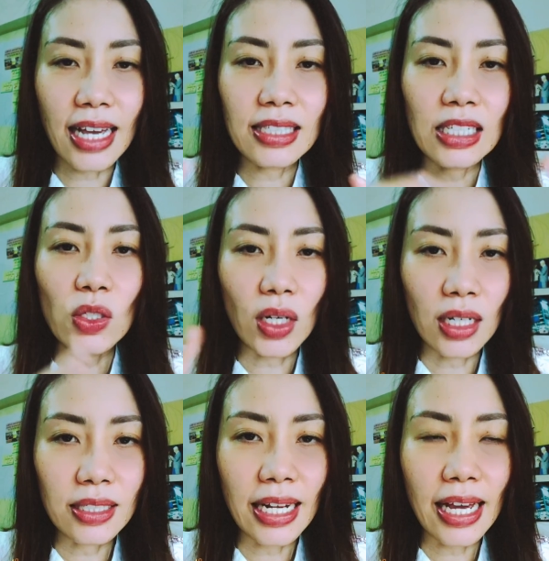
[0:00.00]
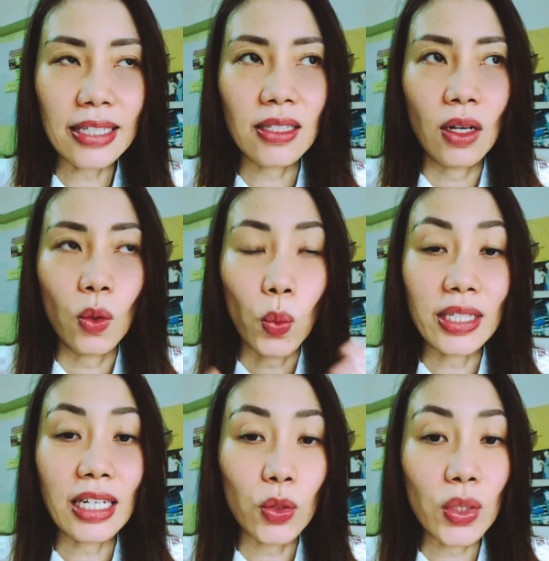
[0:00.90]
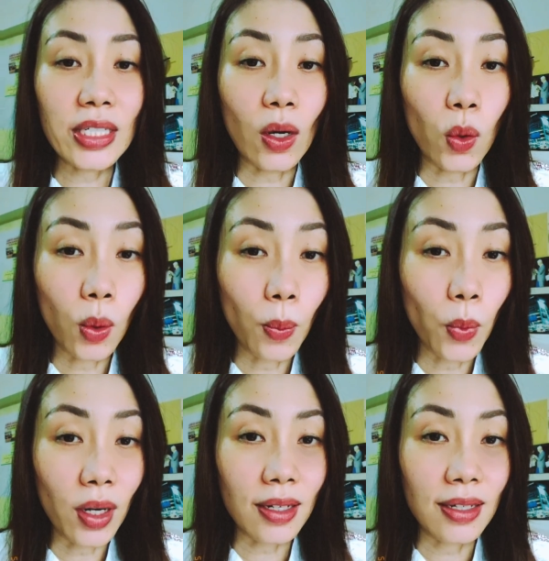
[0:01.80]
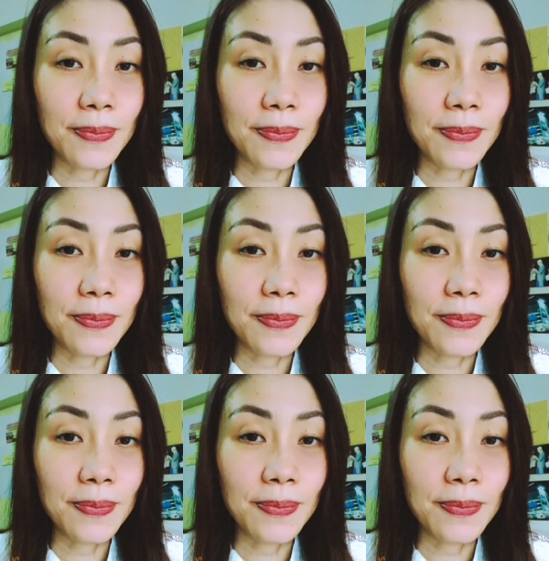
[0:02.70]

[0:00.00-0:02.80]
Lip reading: his or her desk when they are doing their homework,